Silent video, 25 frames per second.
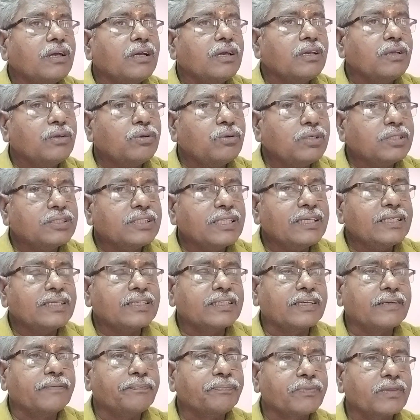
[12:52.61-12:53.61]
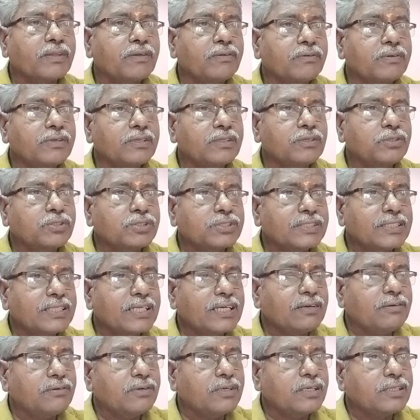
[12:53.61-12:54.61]
you think, you see
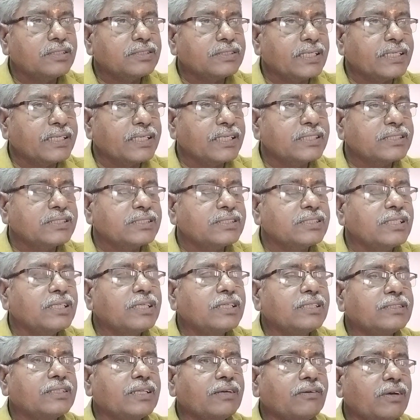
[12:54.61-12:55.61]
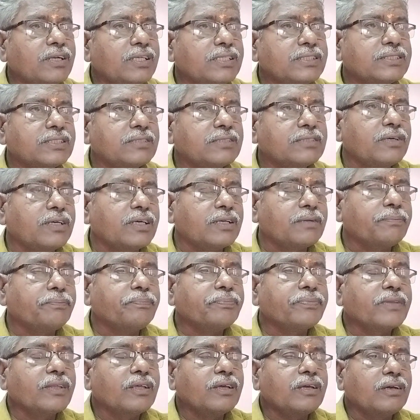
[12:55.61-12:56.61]
a sentence. What is the
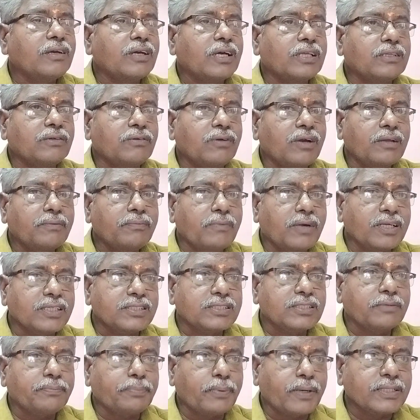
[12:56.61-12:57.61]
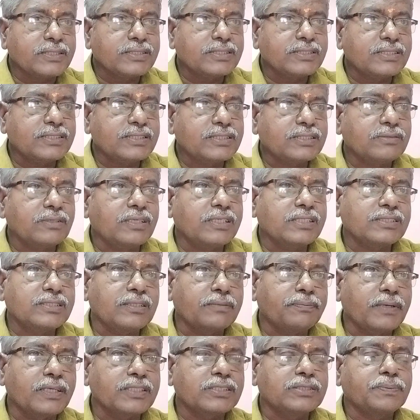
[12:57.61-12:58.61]
verb? What is the past tense? What is the
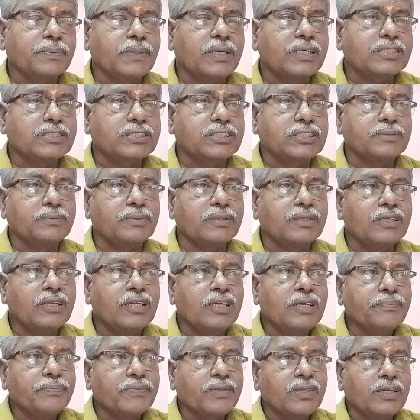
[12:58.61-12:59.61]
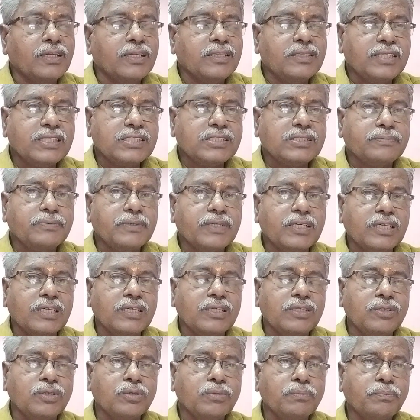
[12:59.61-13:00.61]
past participle? In this
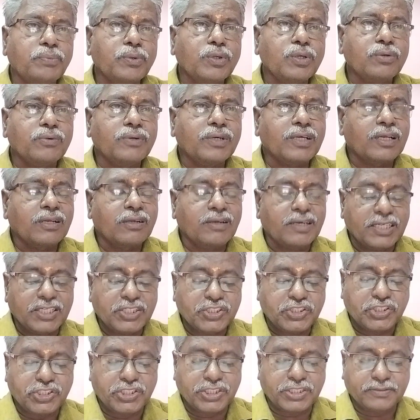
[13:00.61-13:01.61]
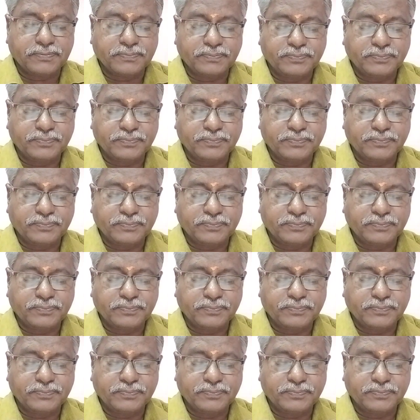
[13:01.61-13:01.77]
way, you improve your knowledge.